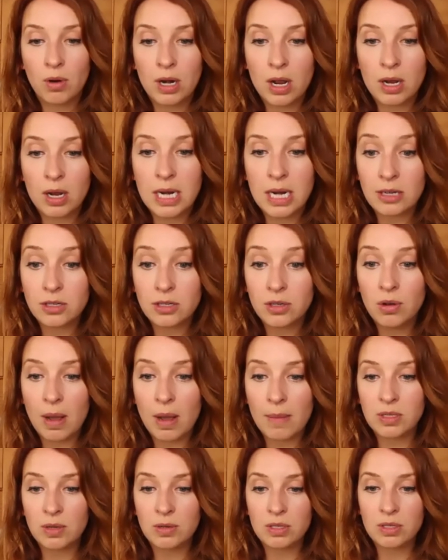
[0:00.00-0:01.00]
natural, oh, I'm
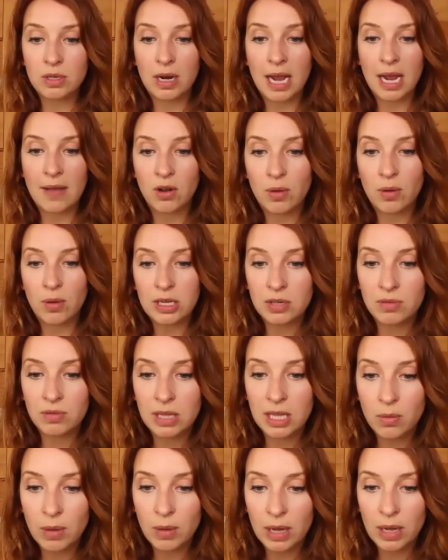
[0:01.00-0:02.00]
so sorry, I have a question
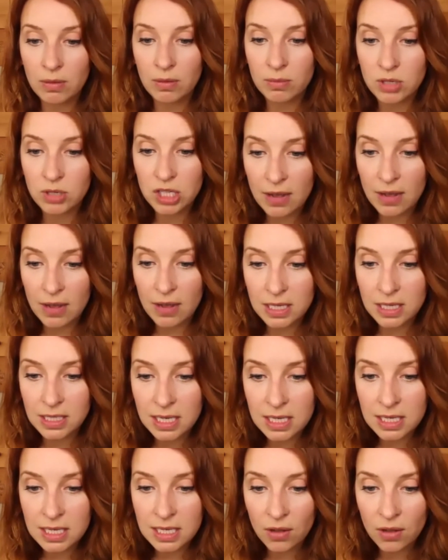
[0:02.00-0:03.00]
really quick from Jeff.
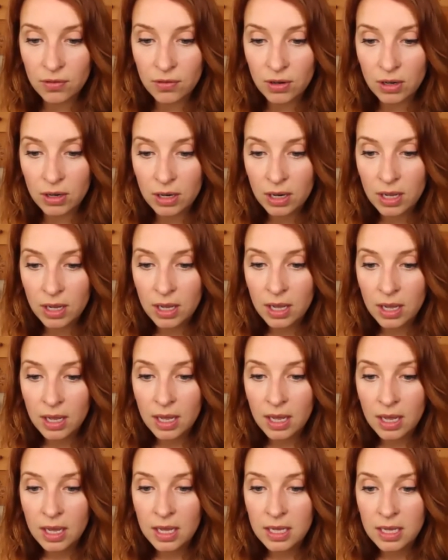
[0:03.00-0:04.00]
Doesn't sulfur
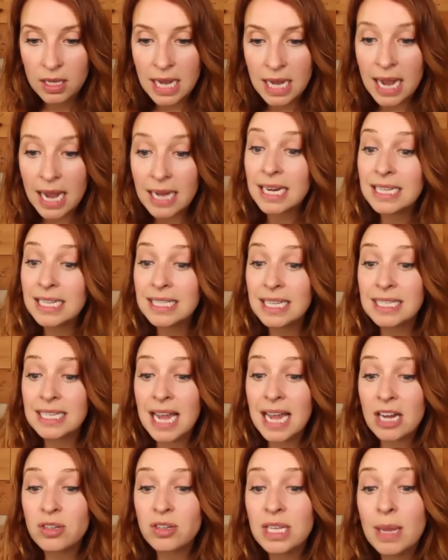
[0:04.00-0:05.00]
dioxide exists
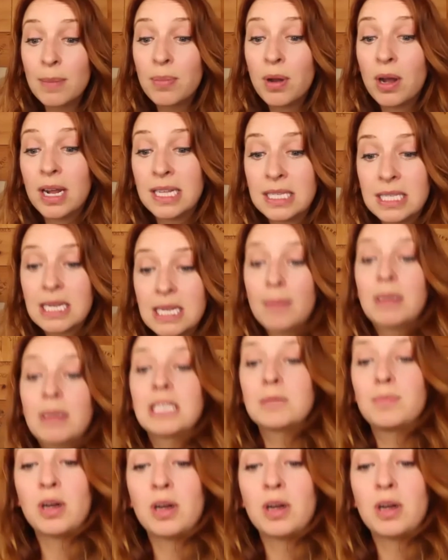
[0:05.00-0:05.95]
naturally in stomach as parts of